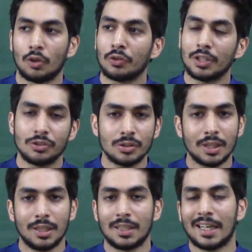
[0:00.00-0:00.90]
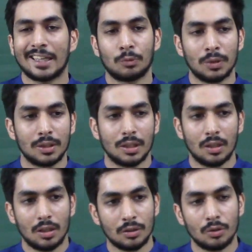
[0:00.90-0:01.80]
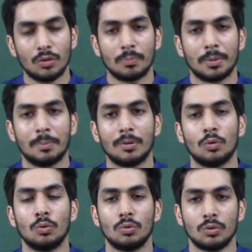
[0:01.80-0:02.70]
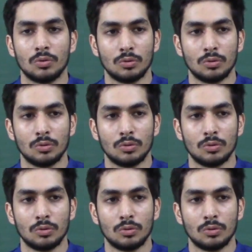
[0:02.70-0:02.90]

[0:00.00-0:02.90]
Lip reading: or you can just interact with you know, people who